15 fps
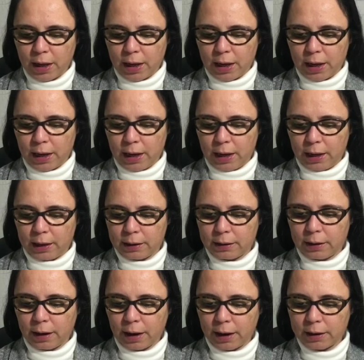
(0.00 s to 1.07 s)
and
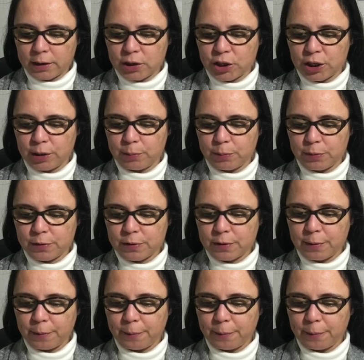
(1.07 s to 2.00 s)
hardships,